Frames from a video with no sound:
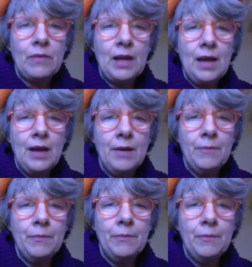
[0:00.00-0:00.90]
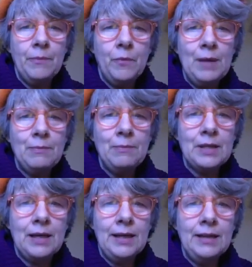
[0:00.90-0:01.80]

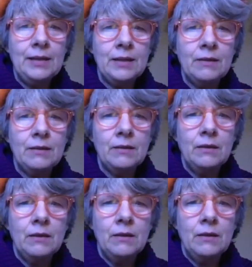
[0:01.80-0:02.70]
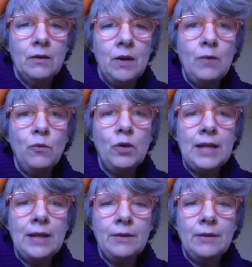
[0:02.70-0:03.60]
website. And
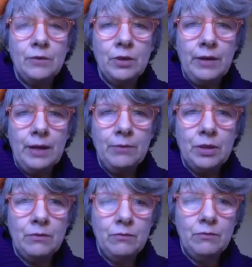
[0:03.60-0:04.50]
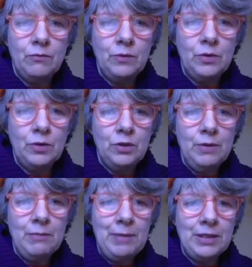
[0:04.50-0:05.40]
I'm just doing
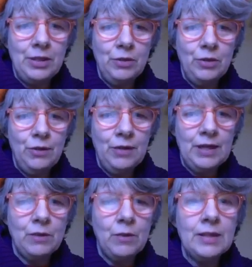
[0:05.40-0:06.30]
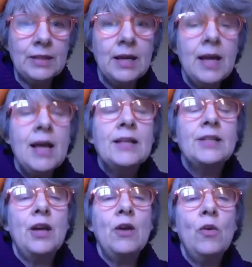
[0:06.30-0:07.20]
my best to do two things at once.
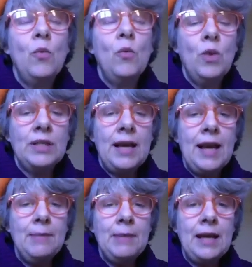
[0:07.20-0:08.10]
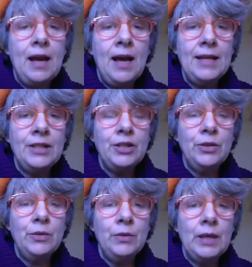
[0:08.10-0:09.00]
So what Aiming High
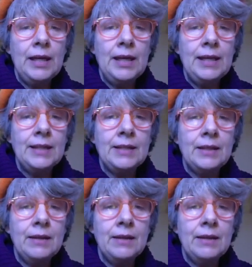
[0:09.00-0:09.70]
do is